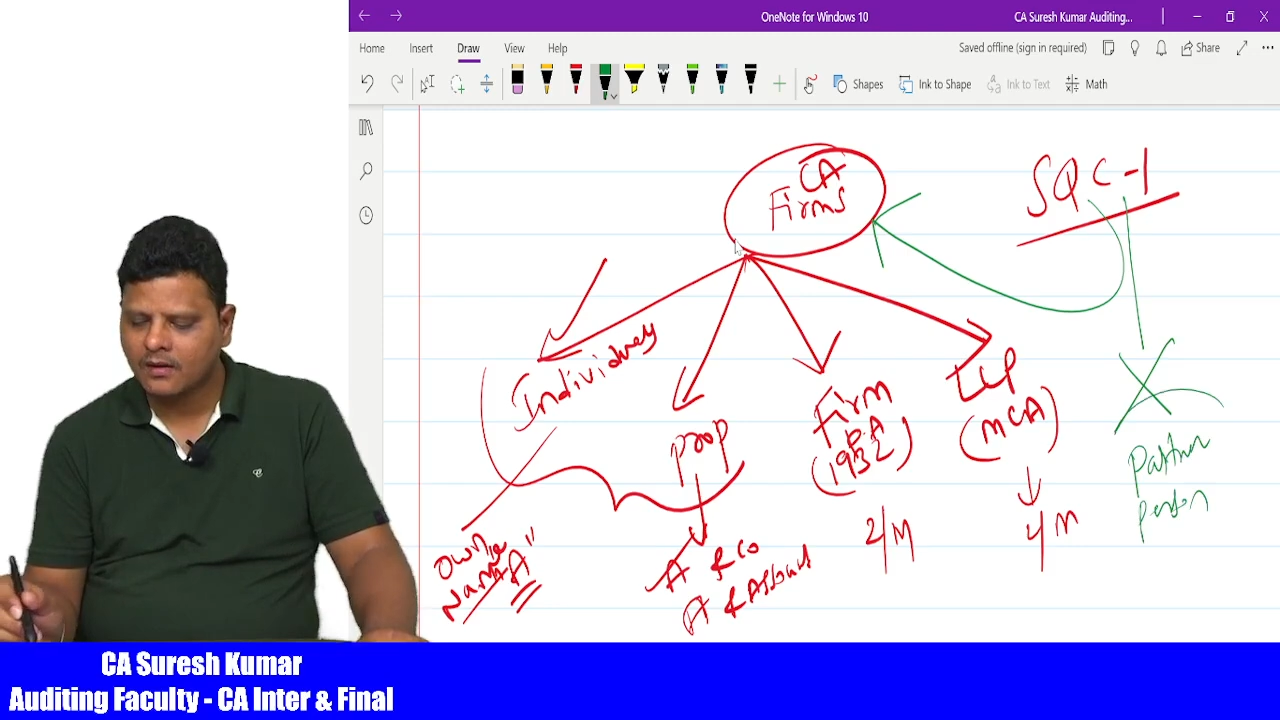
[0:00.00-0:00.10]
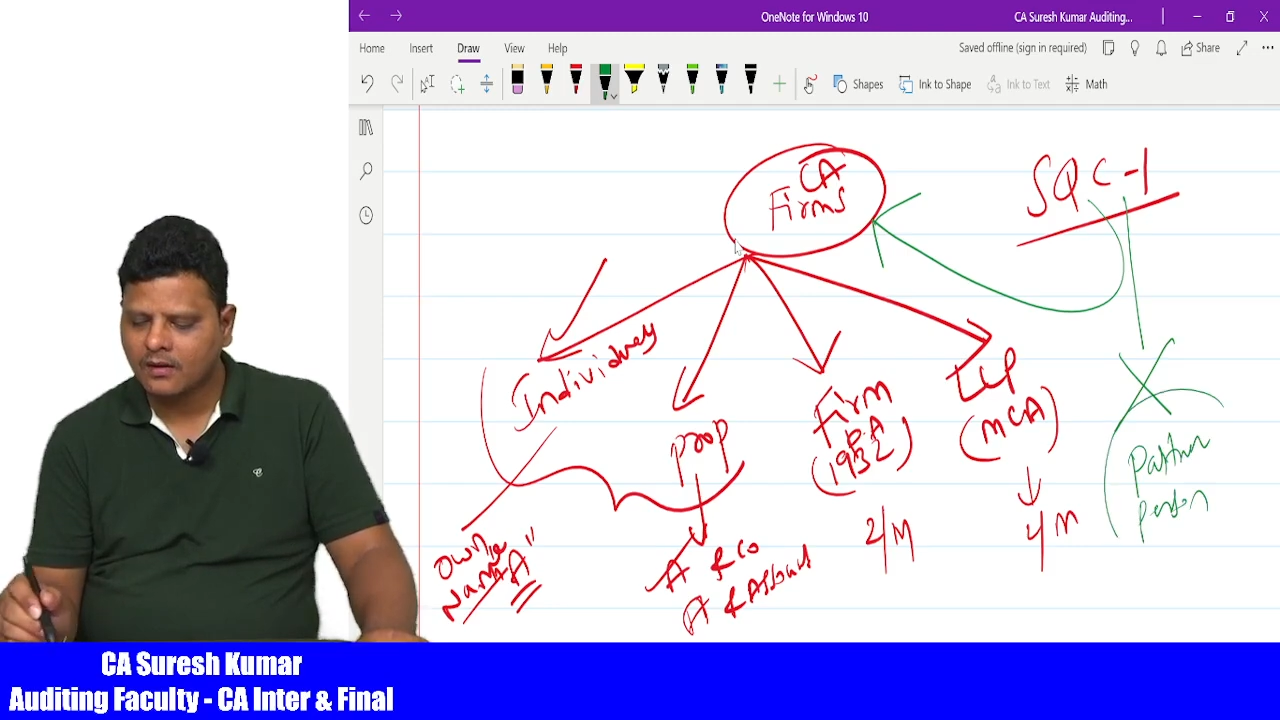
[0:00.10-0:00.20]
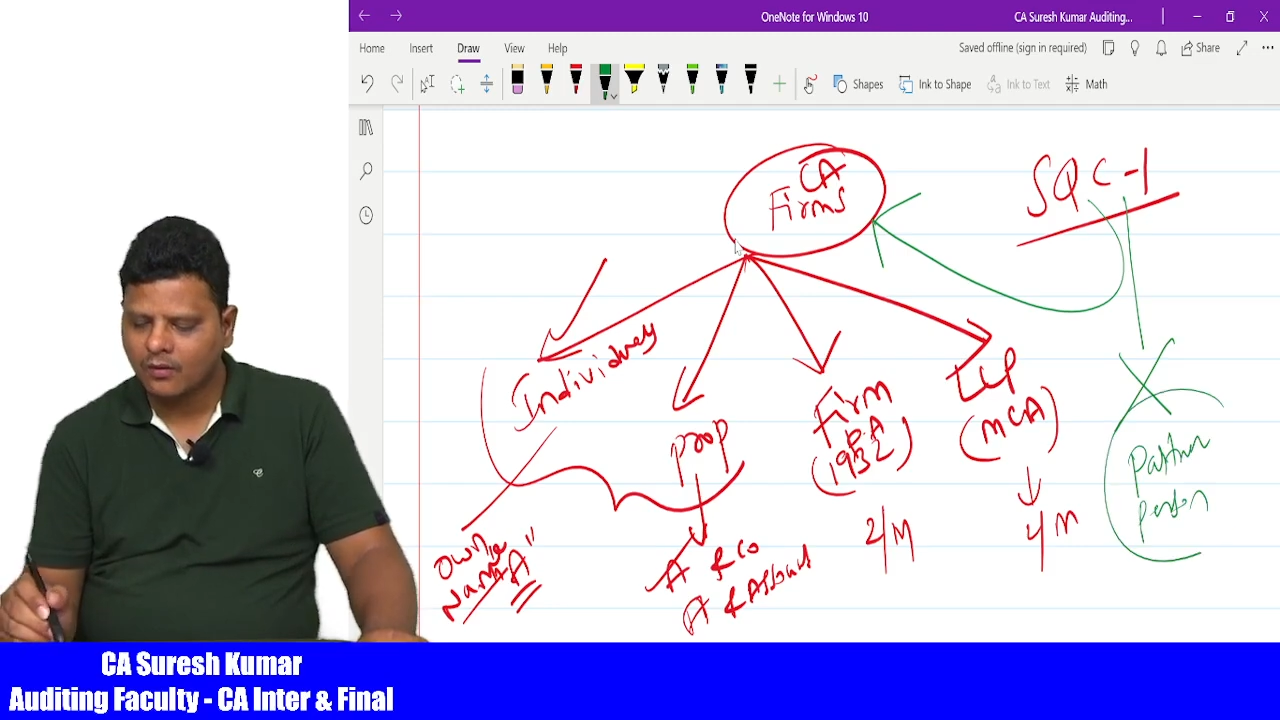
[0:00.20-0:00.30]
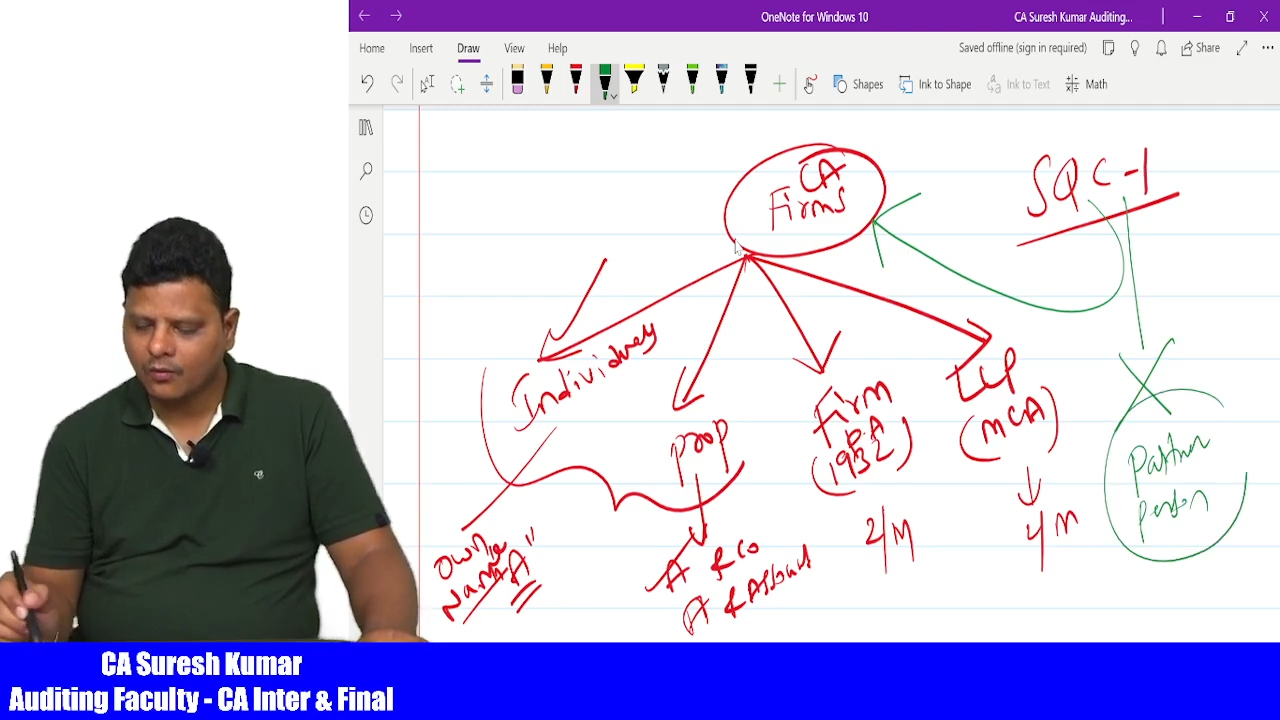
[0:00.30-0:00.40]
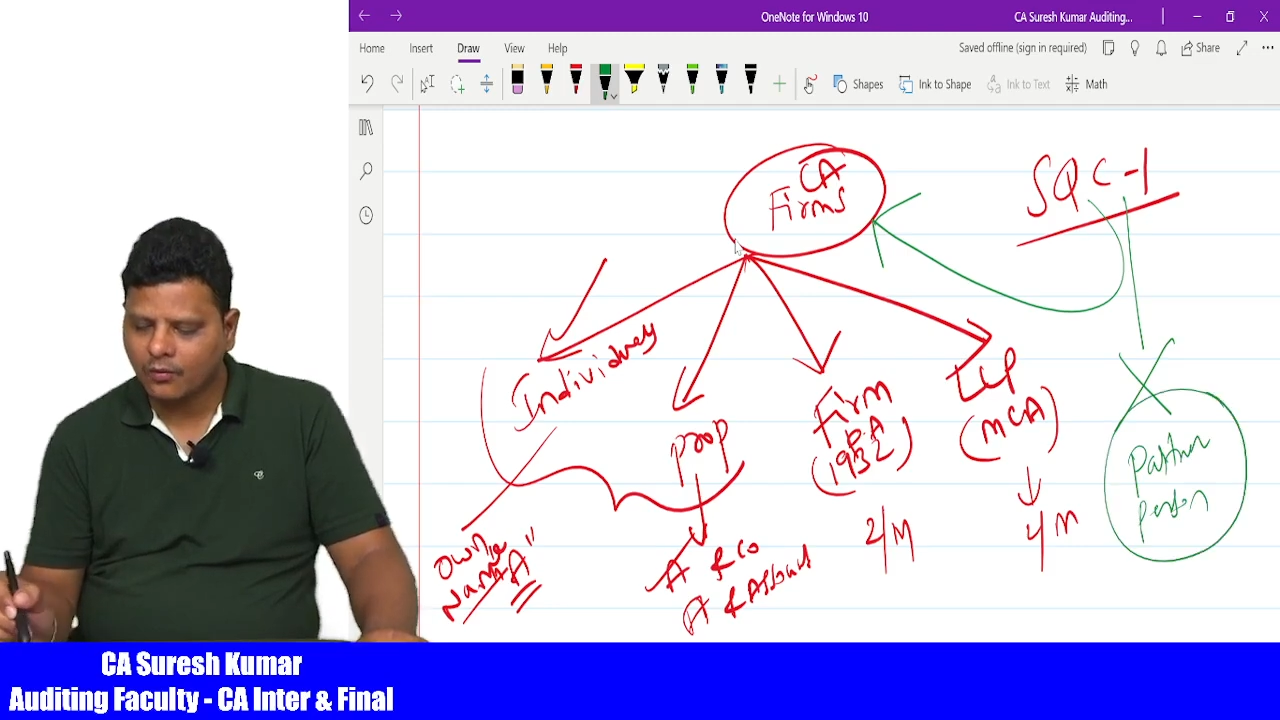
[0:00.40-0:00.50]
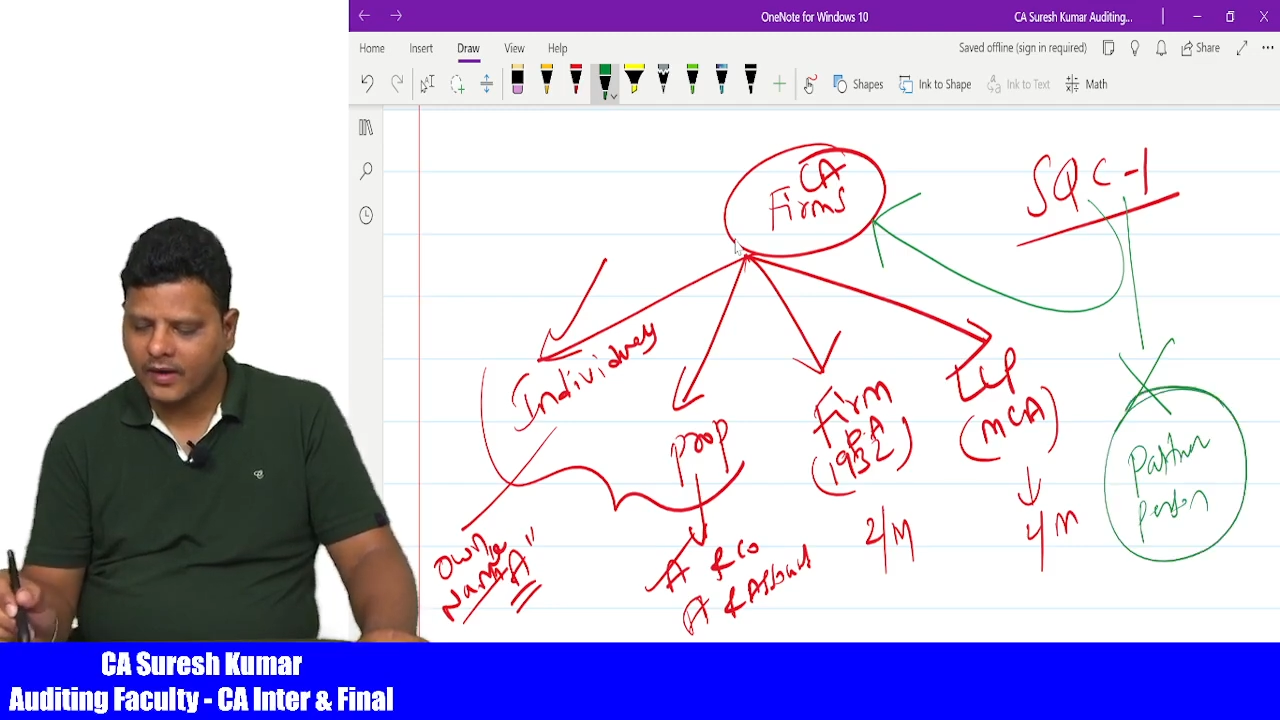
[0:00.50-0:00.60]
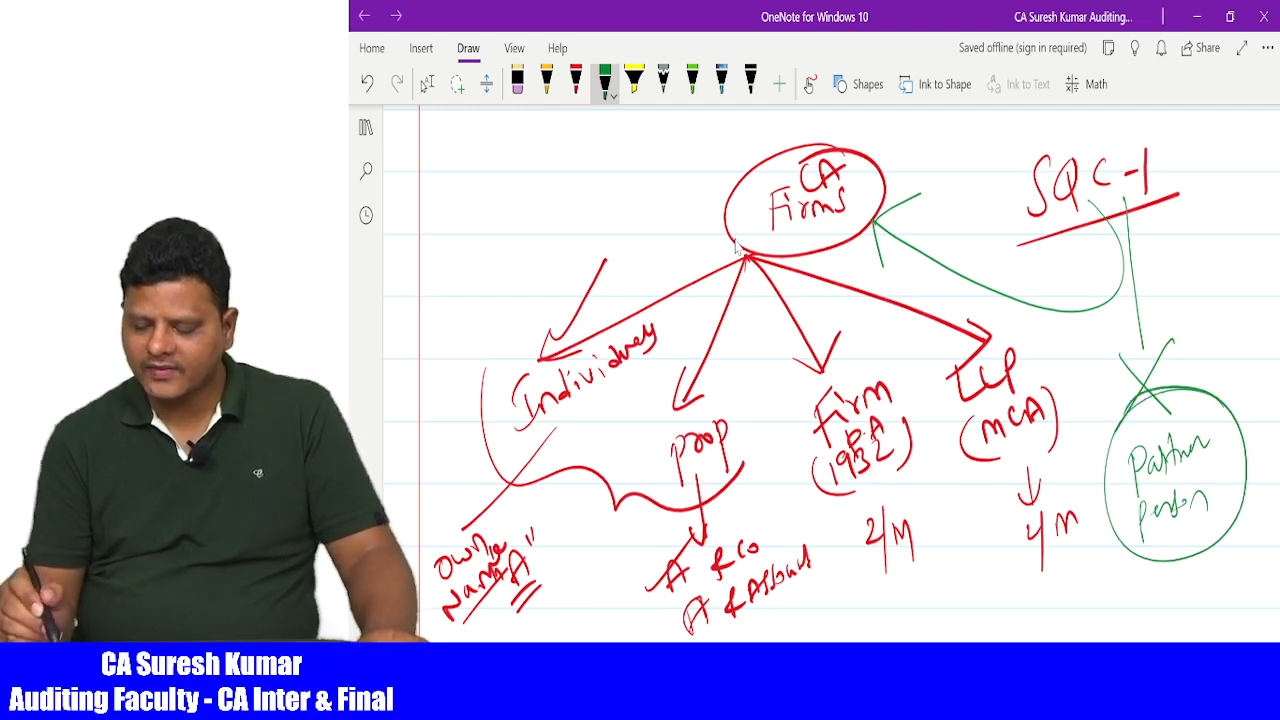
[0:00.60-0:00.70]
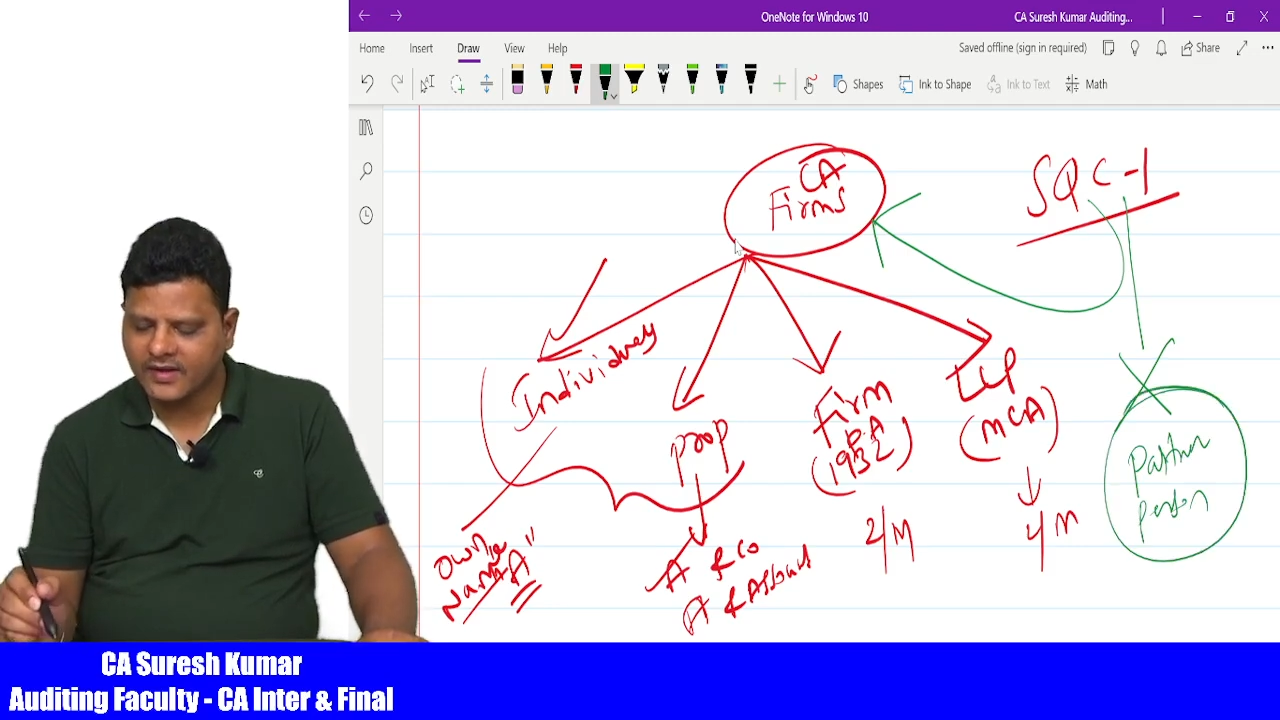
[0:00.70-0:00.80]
Why? The